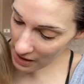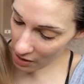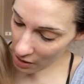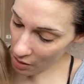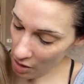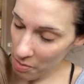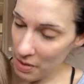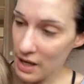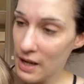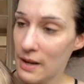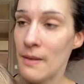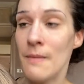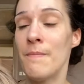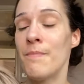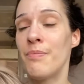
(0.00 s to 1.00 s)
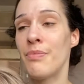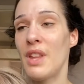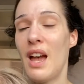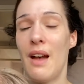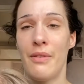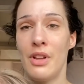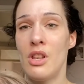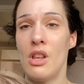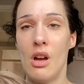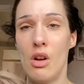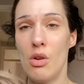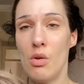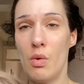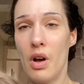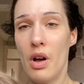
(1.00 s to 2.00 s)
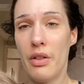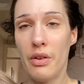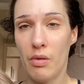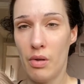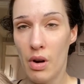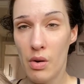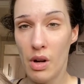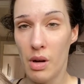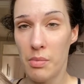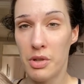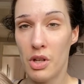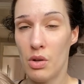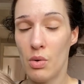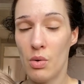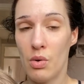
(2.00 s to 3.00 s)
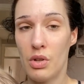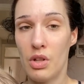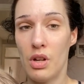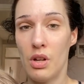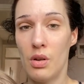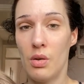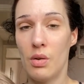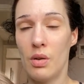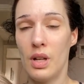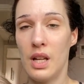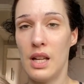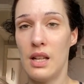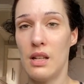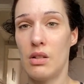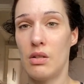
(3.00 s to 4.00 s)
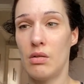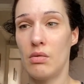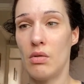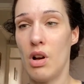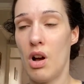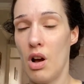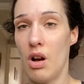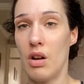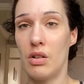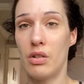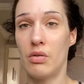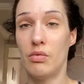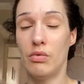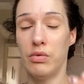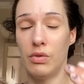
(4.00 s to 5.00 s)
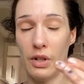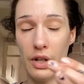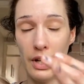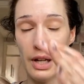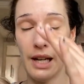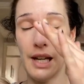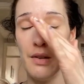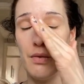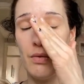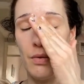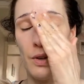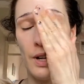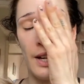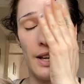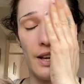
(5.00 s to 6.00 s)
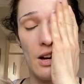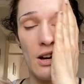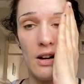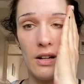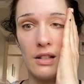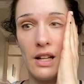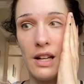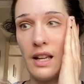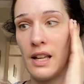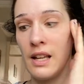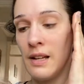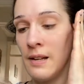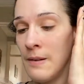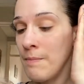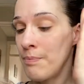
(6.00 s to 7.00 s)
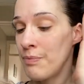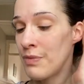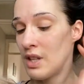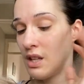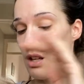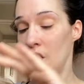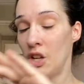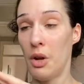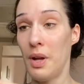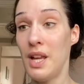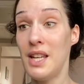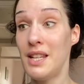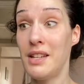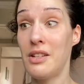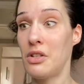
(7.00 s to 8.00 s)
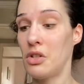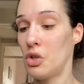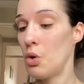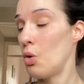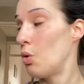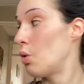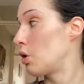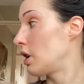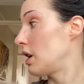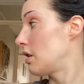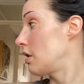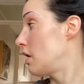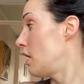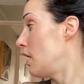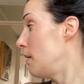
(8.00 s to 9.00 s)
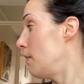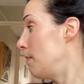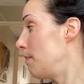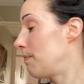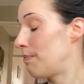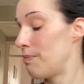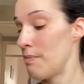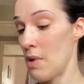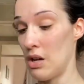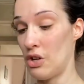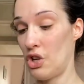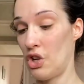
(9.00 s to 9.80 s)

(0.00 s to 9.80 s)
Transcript: Don't open it. Having no other grown-up to talk to is hard. Really, really hard. Like, you know, Edie doesn't talk much.